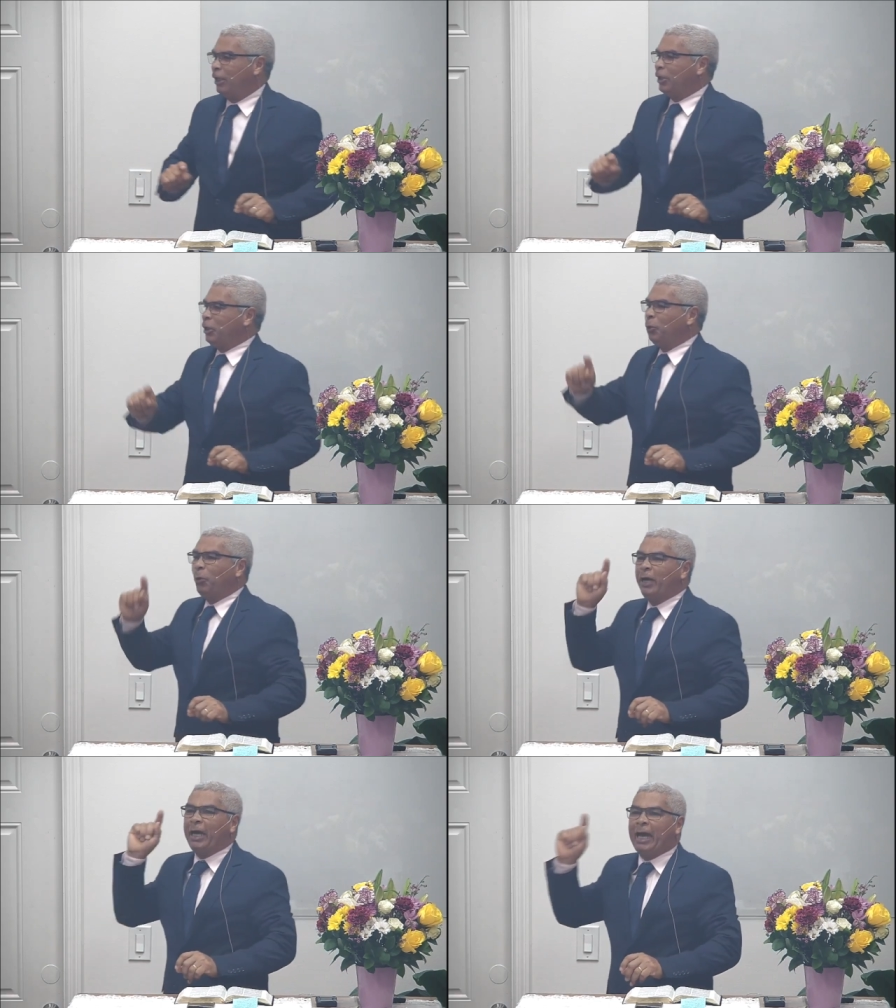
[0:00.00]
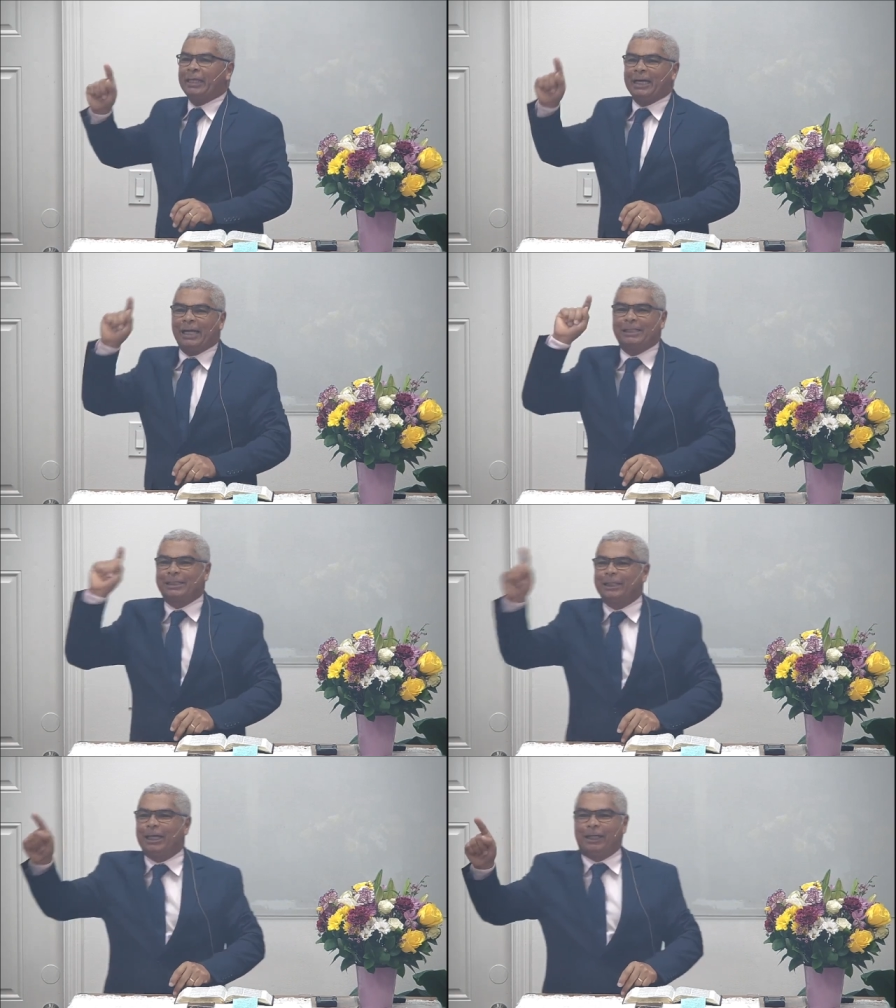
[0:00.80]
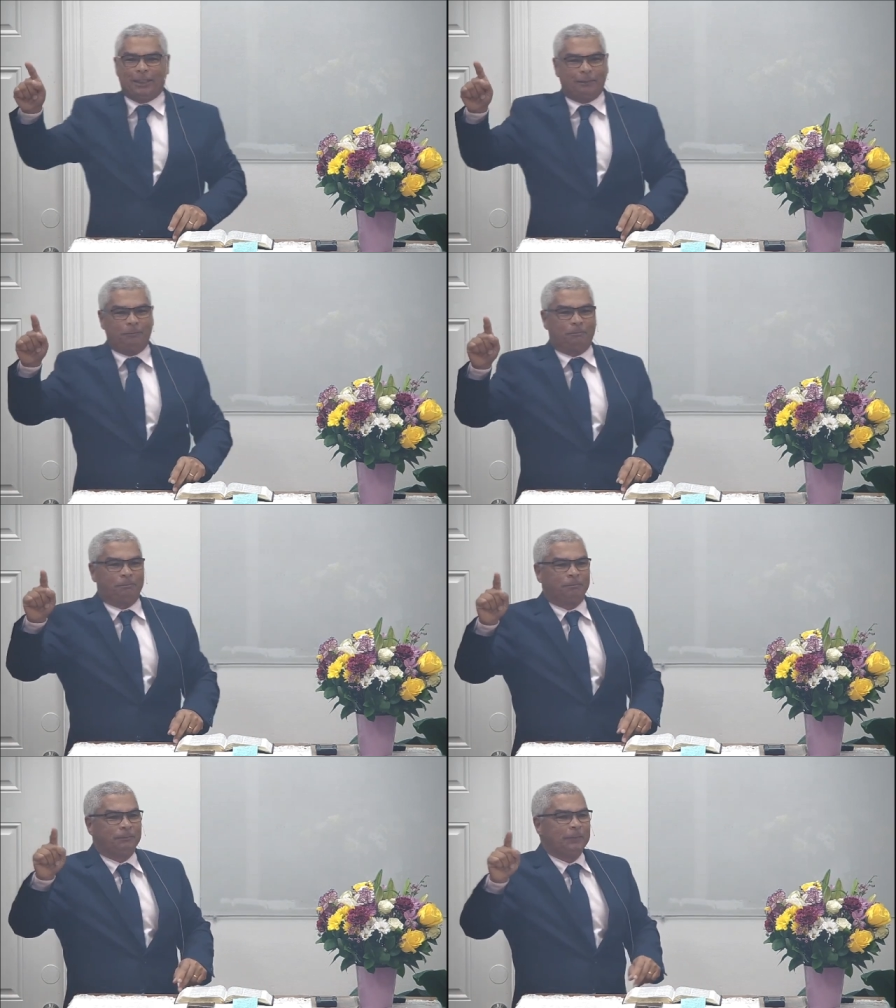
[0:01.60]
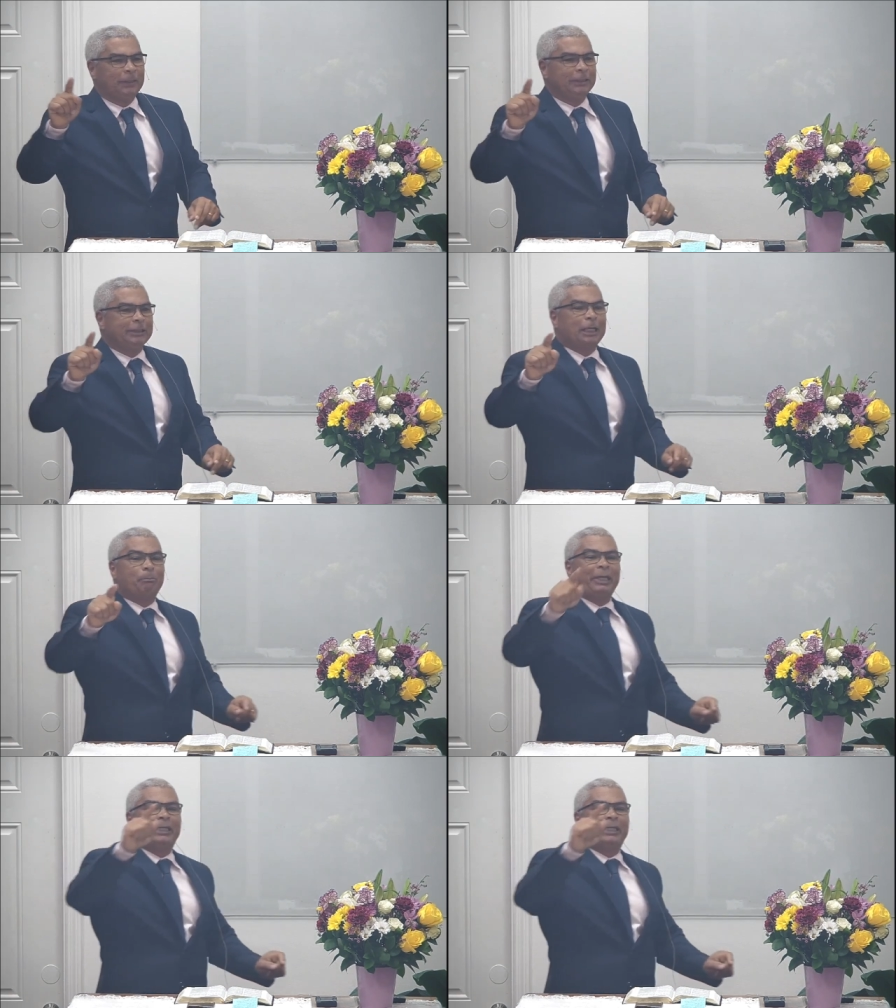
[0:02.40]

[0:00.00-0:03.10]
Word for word: to the to the king, and the king of Syria